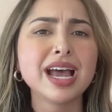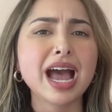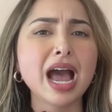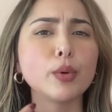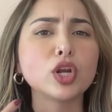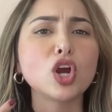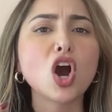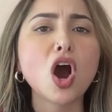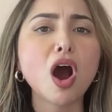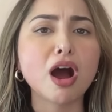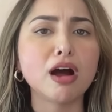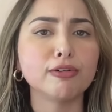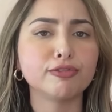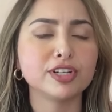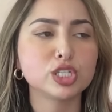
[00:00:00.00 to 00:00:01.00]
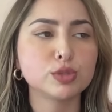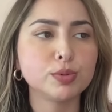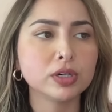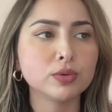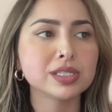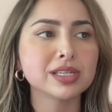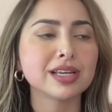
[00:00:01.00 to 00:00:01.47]
I would cough, and
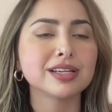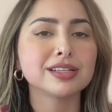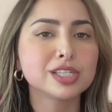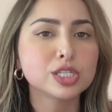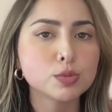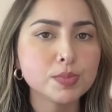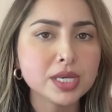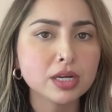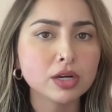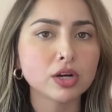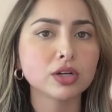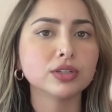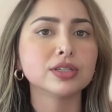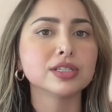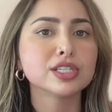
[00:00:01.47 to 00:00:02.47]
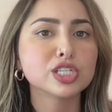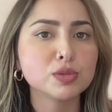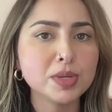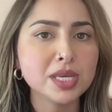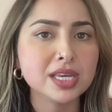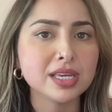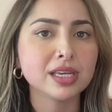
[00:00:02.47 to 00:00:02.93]
spirit was like, "Speak, girl,
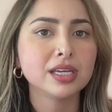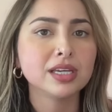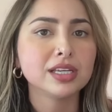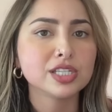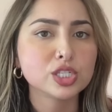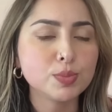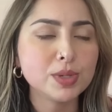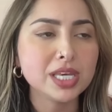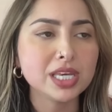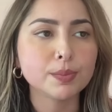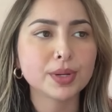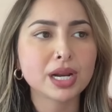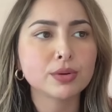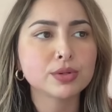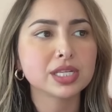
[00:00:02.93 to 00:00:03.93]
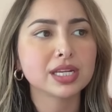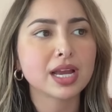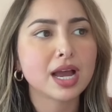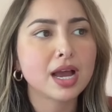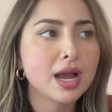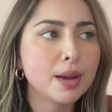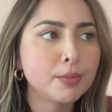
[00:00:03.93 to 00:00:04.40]
speak, speak." But I was like,
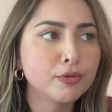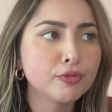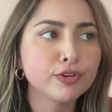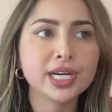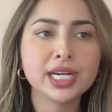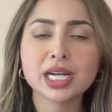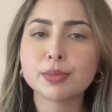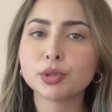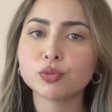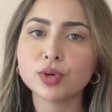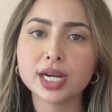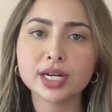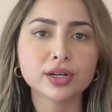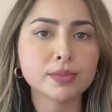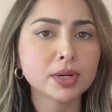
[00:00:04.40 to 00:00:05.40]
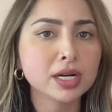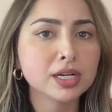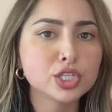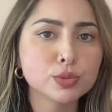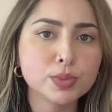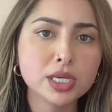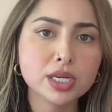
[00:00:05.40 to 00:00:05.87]
"I'm afraid. I'm a writer. I'm not a
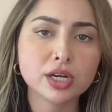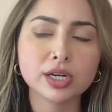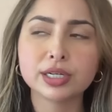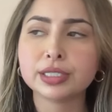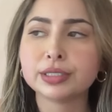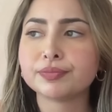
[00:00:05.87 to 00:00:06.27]
speaker."